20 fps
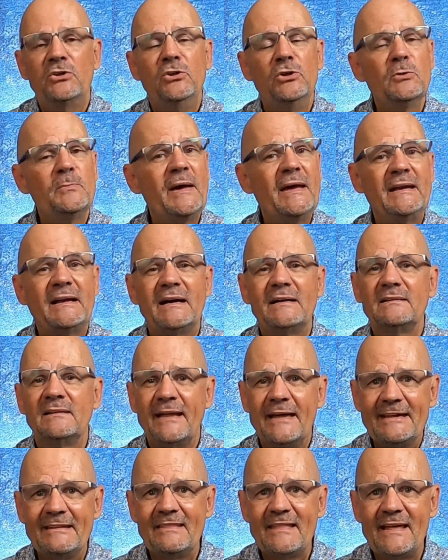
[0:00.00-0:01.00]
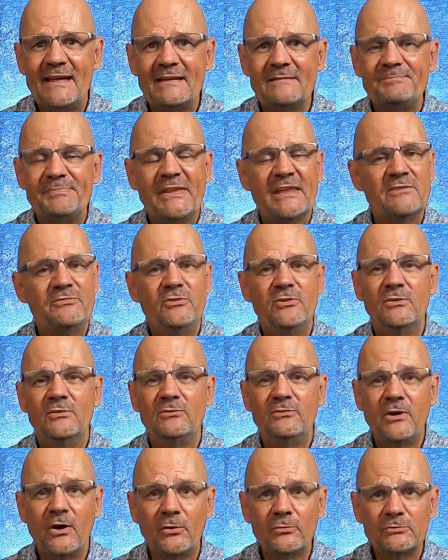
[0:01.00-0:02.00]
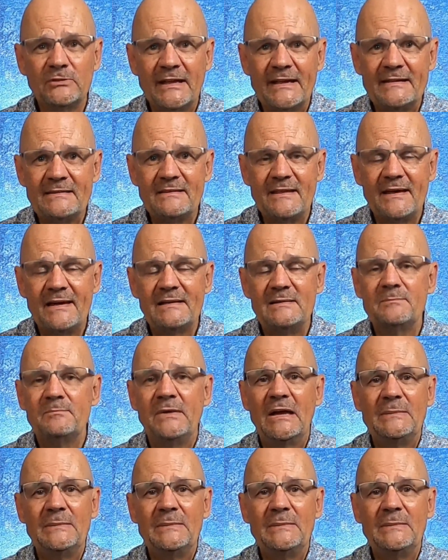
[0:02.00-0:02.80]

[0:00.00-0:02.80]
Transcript: You may not like that. If you don't like that,